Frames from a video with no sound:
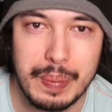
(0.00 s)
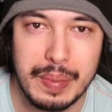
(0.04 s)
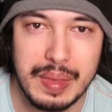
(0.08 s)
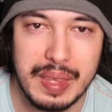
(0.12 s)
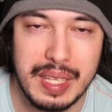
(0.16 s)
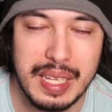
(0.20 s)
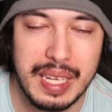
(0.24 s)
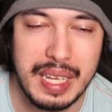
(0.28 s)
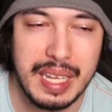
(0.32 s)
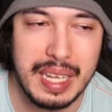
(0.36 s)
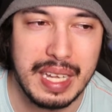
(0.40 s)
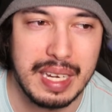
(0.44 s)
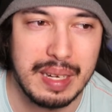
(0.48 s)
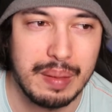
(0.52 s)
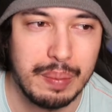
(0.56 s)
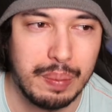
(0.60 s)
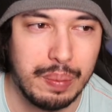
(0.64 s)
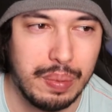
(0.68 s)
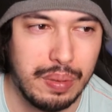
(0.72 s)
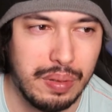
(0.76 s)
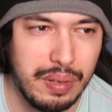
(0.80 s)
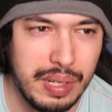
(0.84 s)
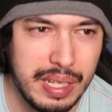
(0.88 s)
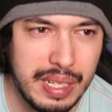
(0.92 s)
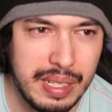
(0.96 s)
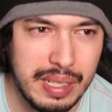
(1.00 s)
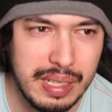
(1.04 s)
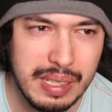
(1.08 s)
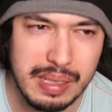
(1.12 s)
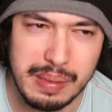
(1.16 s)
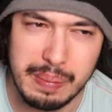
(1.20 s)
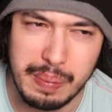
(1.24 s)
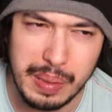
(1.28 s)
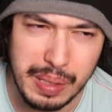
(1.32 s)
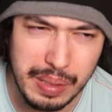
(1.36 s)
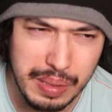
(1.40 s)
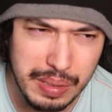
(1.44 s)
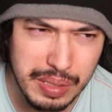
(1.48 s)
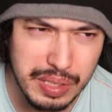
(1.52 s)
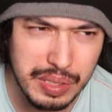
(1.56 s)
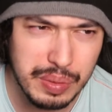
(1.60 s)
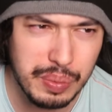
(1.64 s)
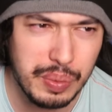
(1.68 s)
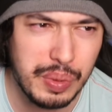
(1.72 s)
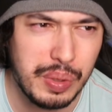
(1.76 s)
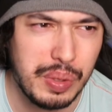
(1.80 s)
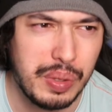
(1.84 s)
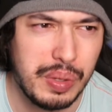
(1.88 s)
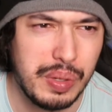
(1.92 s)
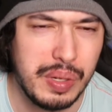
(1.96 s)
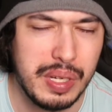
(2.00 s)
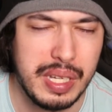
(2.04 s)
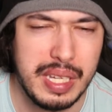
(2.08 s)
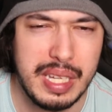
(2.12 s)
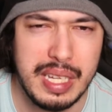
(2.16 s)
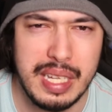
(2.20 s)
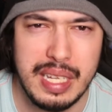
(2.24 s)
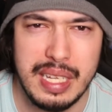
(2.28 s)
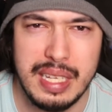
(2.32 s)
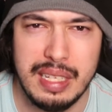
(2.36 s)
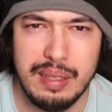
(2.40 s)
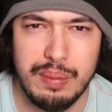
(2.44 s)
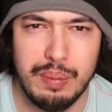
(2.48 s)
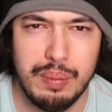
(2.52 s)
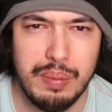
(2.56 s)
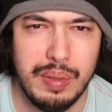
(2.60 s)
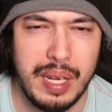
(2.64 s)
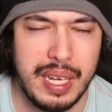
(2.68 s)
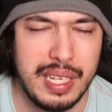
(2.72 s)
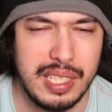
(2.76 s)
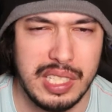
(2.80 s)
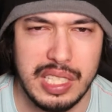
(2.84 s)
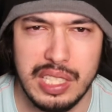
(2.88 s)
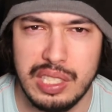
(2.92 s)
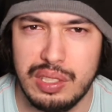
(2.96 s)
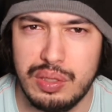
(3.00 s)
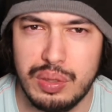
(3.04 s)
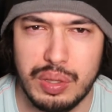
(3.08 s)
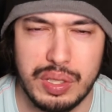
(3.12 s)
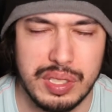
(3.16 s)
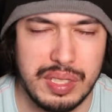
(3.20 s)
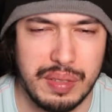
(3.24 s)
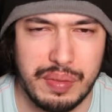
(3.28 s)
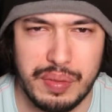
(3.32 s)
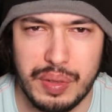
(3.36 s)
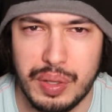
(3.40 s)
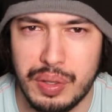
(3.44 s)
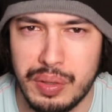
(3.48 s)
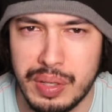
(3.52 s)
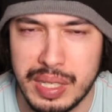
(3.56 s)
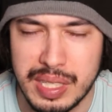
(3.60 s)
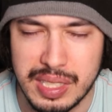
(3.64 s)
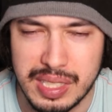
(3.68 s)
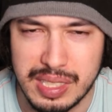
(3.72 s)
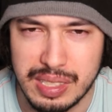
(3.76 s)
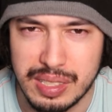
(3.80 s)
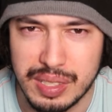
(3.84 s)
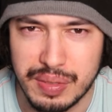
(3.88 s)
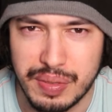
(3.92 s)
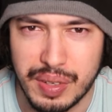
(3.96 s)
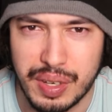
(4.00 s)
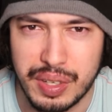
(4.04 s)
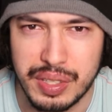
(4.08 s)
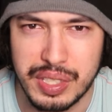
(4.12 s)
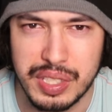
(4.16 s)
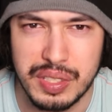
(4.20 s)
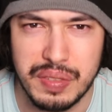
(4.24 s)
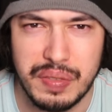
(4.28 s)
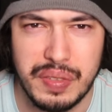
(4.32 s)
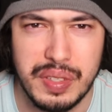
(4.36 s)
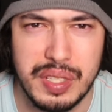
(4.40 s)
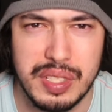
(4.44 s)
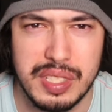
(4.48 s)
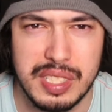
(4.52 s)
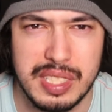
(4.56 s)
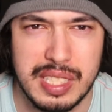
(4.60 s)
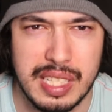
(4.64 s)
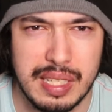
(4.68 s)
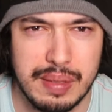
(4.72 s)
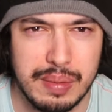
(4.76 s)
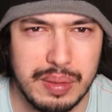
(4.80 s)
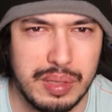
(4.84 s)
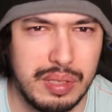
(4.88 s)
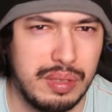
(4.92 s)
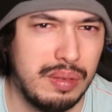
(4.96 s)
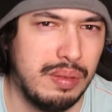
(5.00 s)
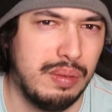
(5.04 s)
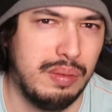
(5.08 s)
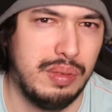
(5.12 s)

Then post-war, he actually tried to follow into his father's footsteps.